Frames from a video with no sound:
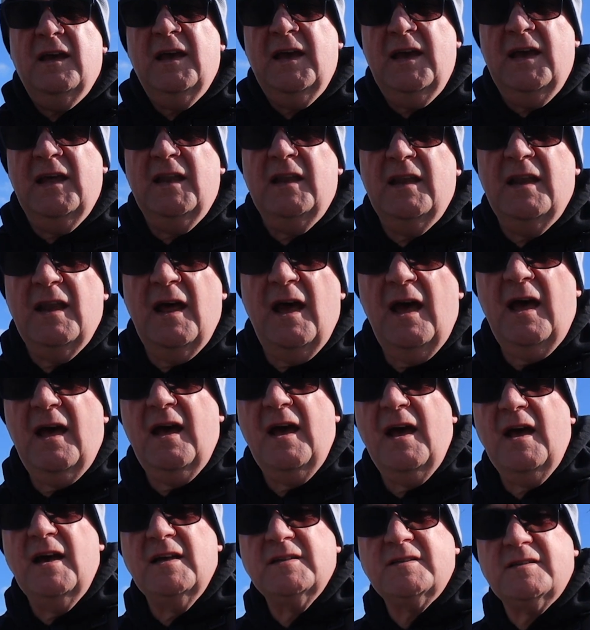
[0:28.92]
in
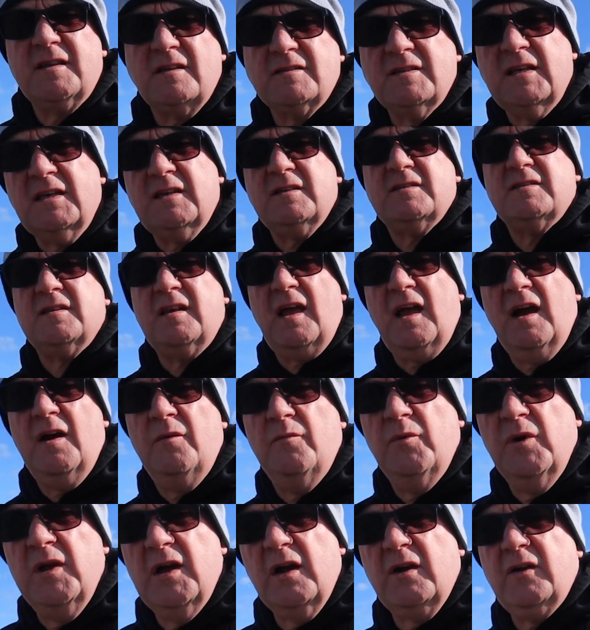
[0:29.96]
Sussex,
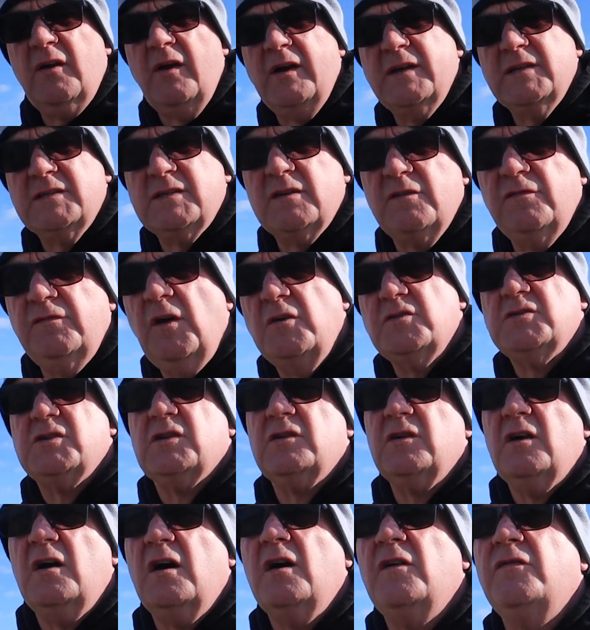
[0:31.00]
and we are going to
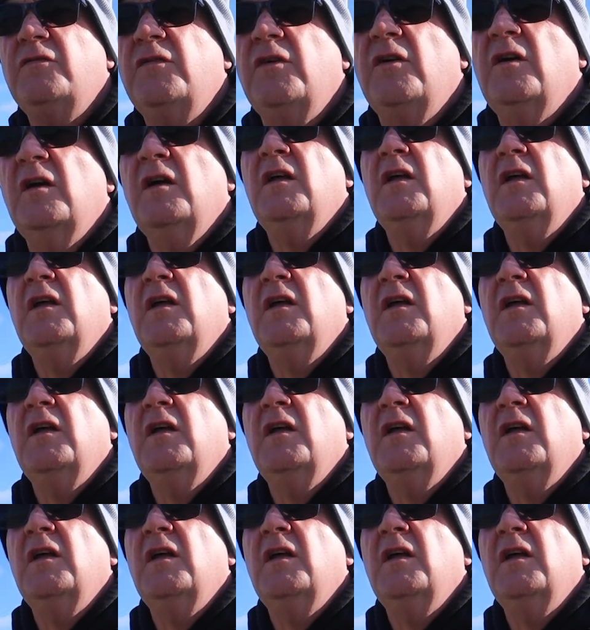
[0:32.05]
photograph